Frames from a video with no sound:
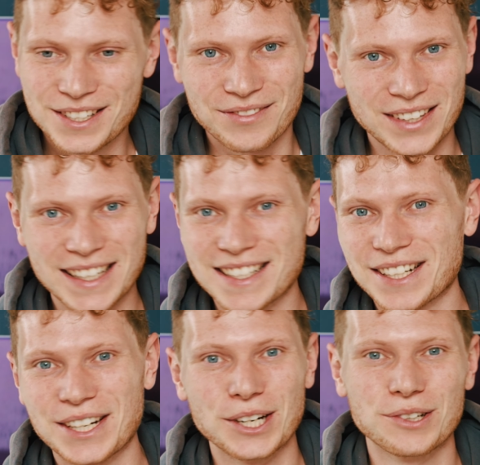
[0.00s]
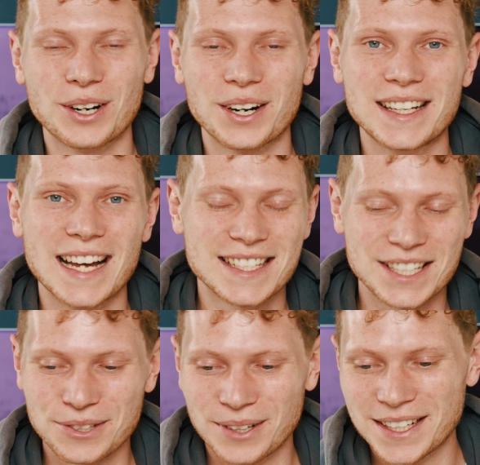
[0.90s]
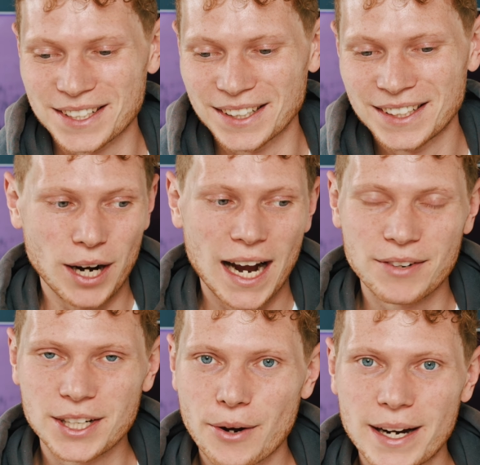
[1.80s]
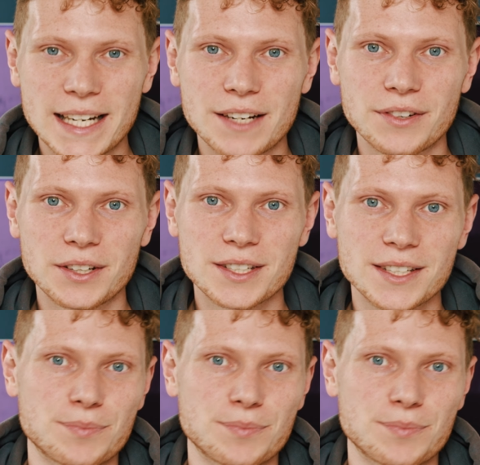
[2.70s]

of things that could go wrong in that situation, but having no ND filters